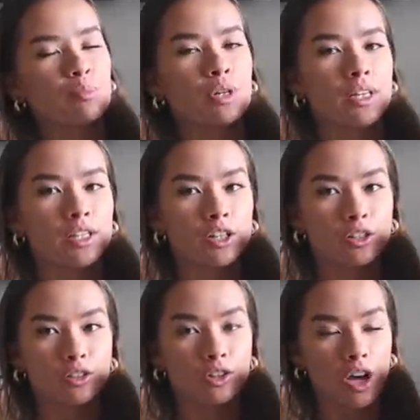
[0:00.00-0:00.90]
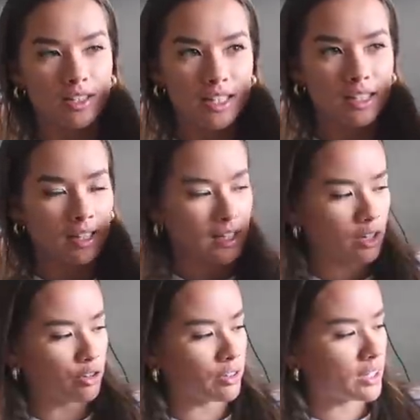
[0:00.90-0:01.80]
to put in your closet, like
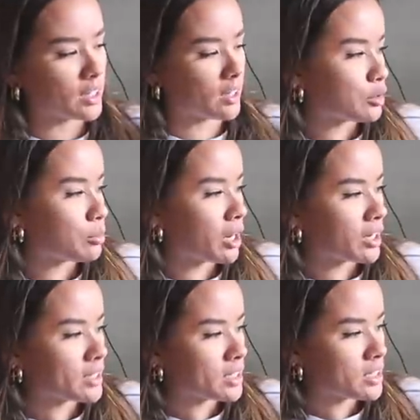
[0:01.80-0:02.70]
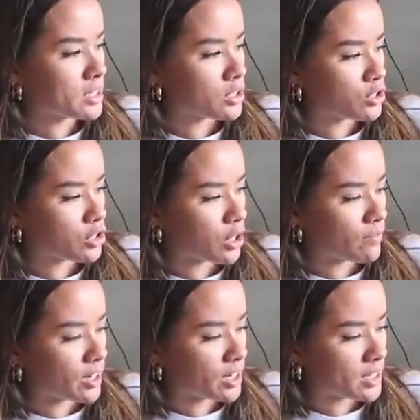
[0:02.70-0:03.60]
acrylic little boxes. So
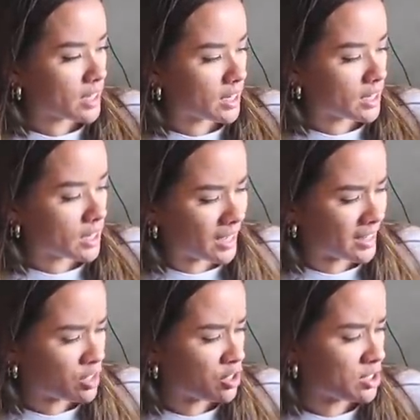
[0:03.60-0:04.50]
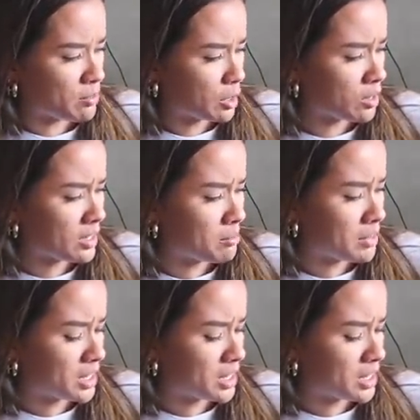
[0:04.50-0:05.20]
very excited. I guess you have to build them